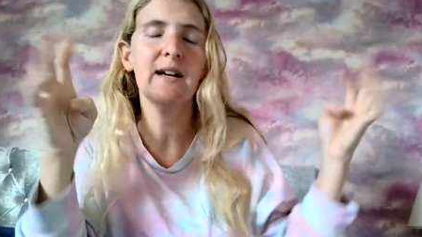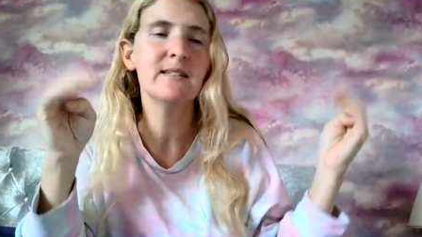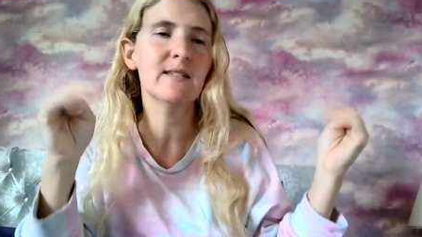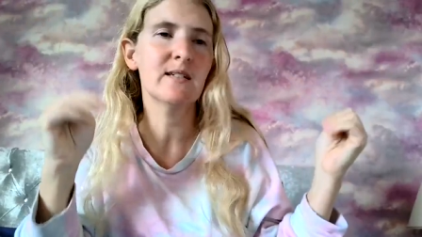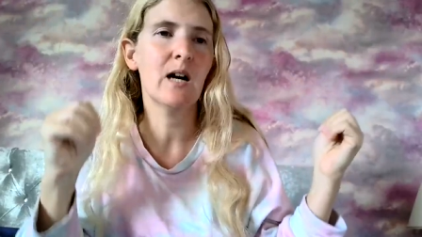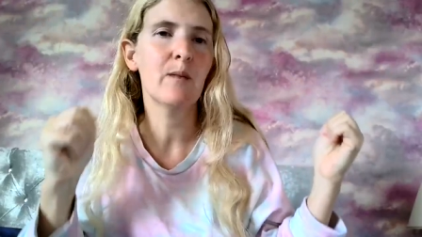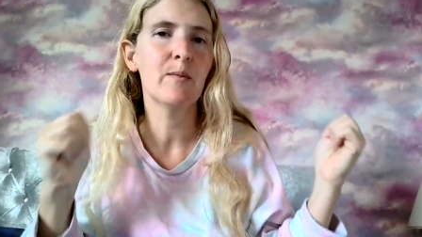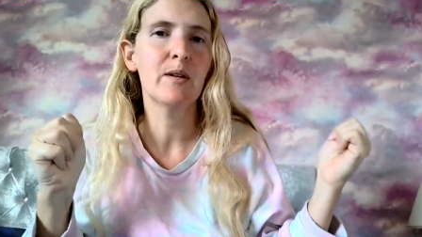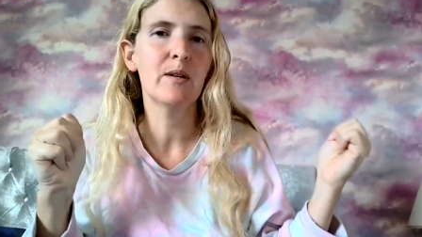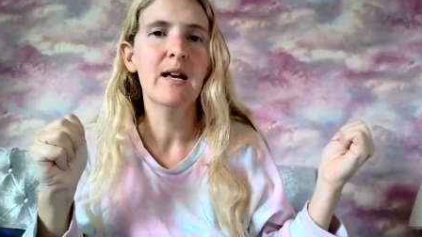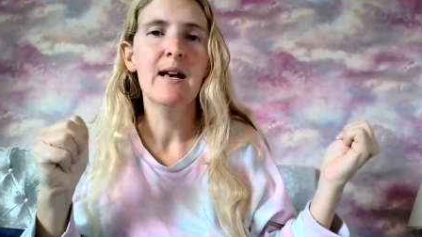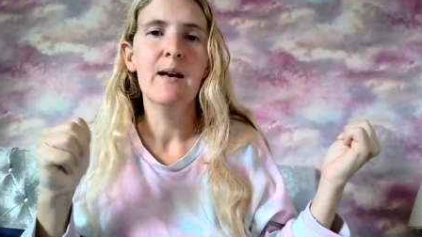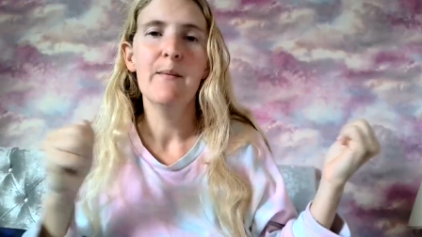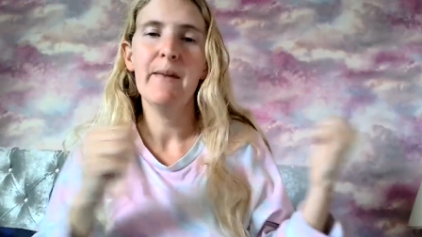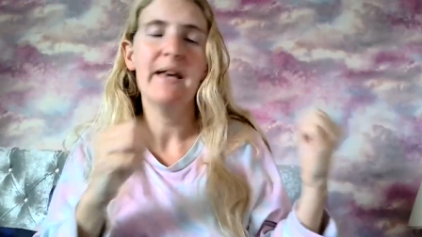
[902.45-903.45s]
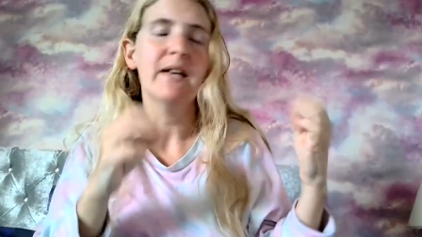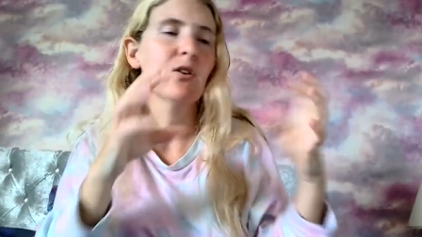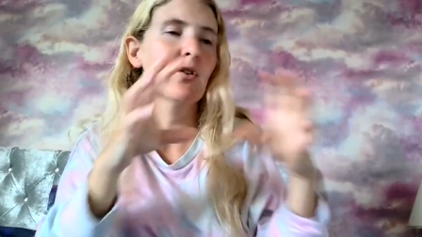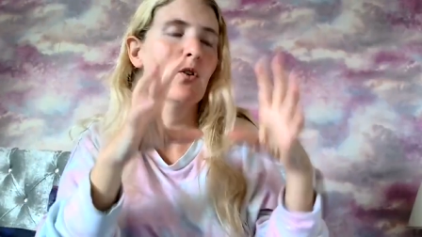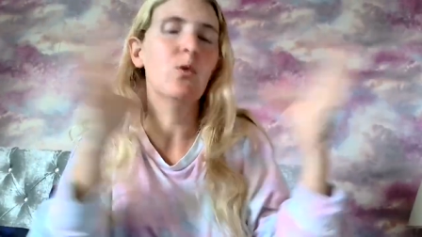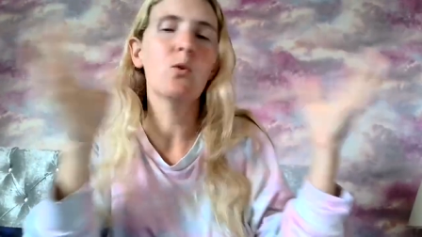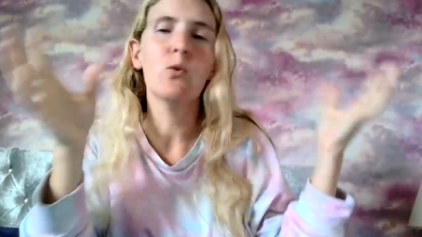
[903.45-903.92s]
to come and make
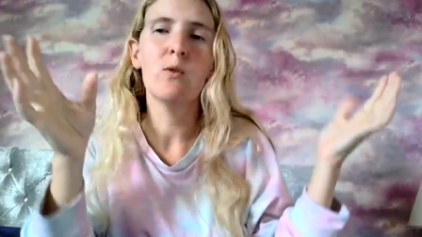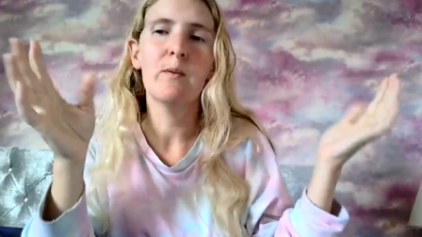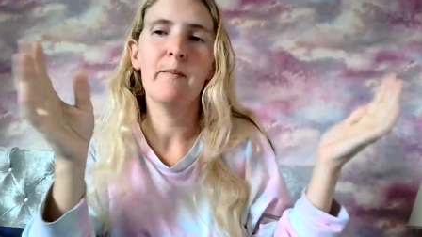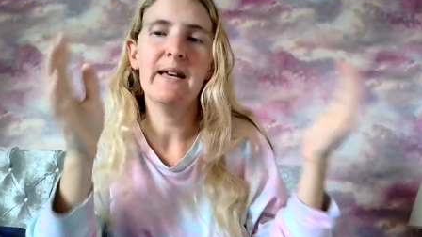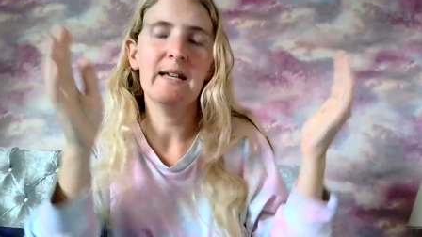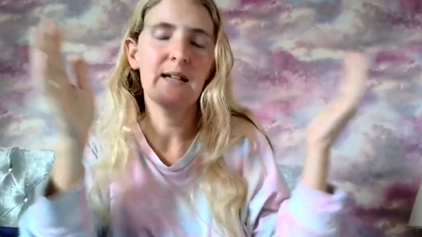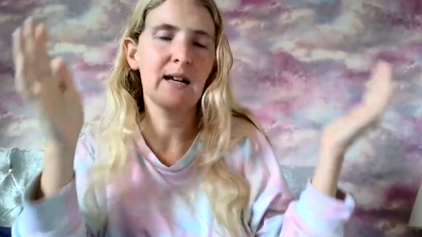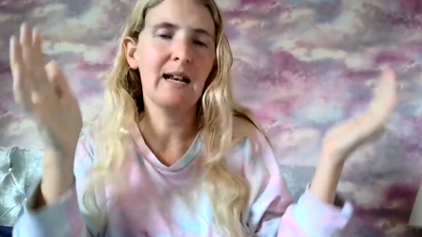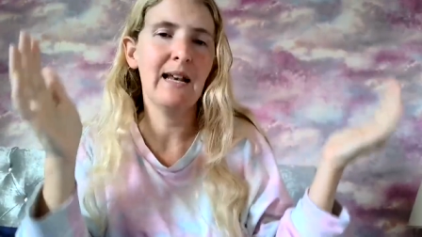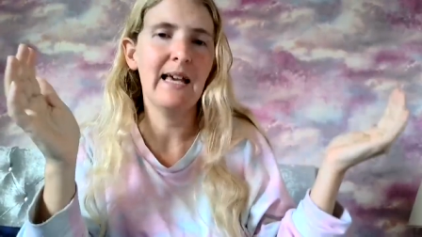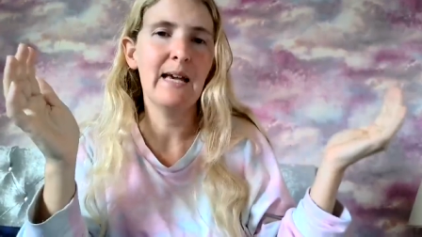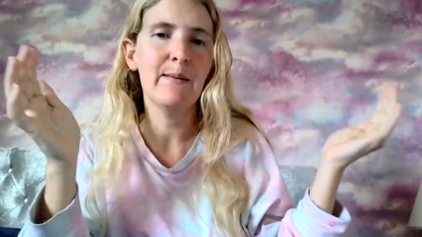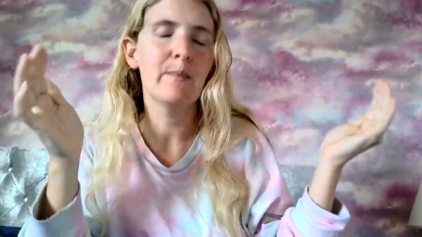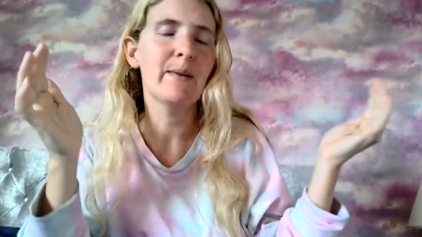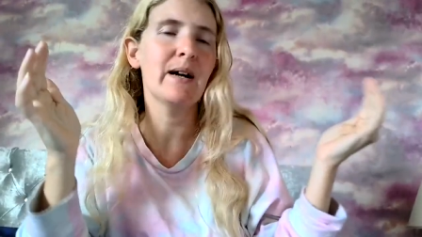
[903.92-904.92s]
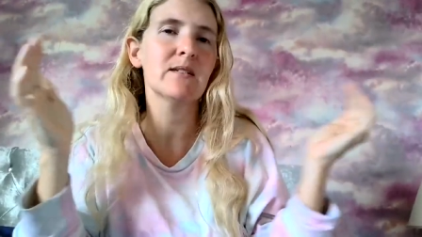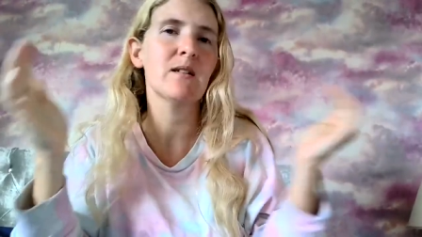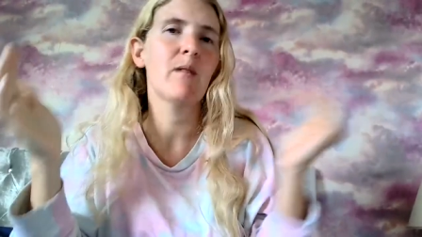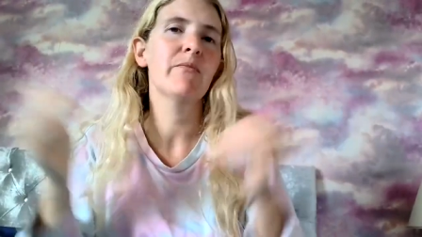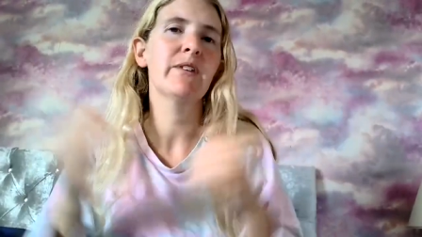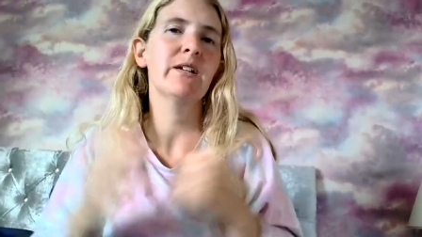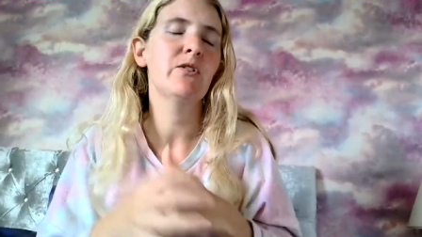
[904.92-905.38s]
a call and make a claim about
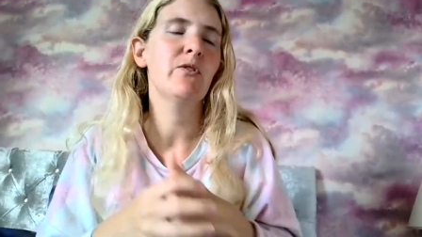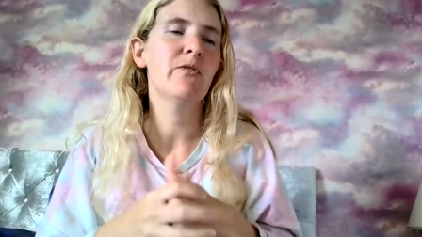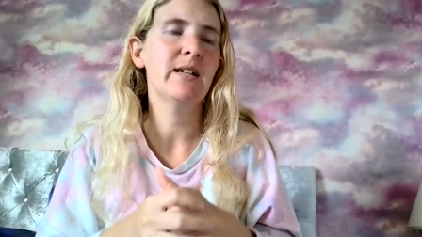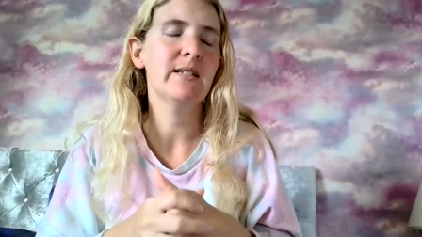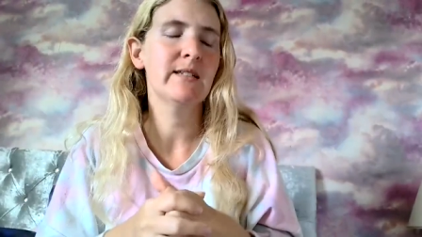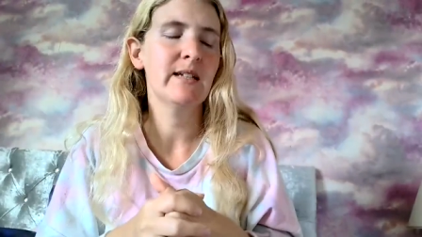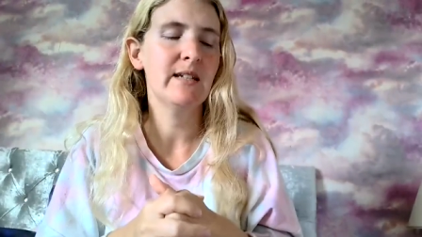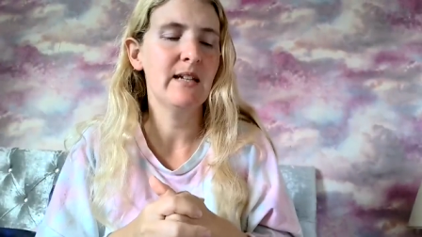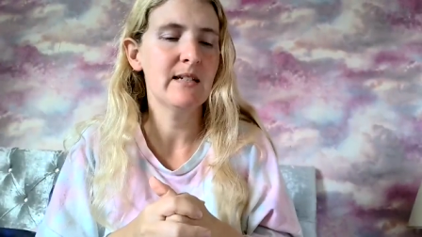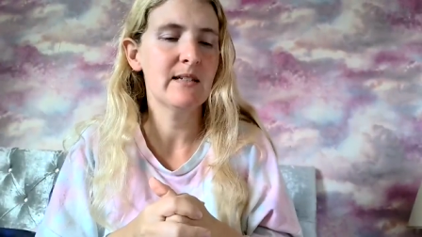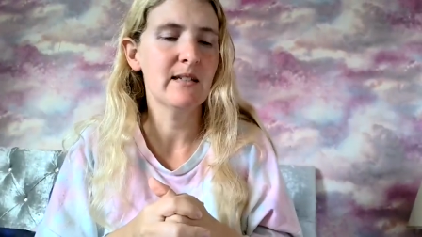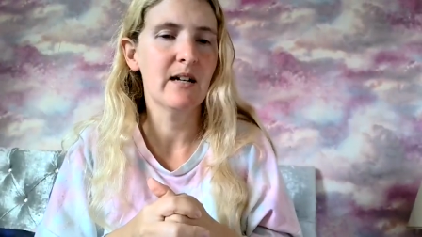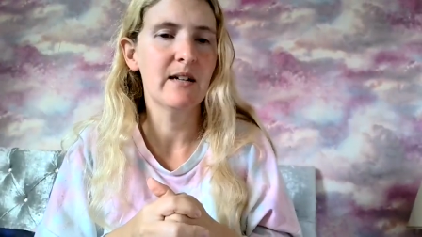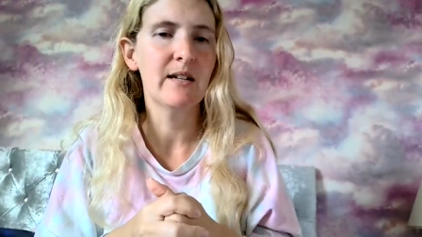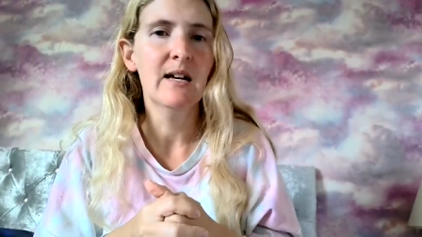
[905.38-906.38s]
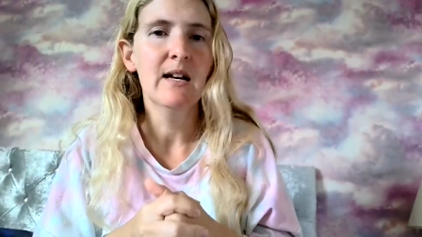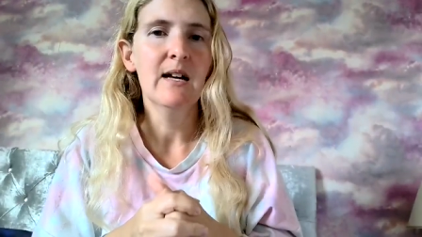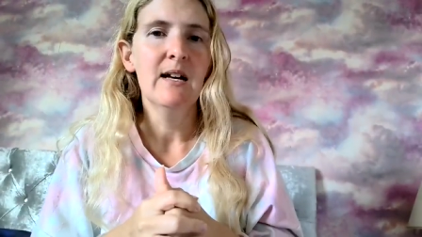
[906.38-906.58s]
something you think Diddy has done,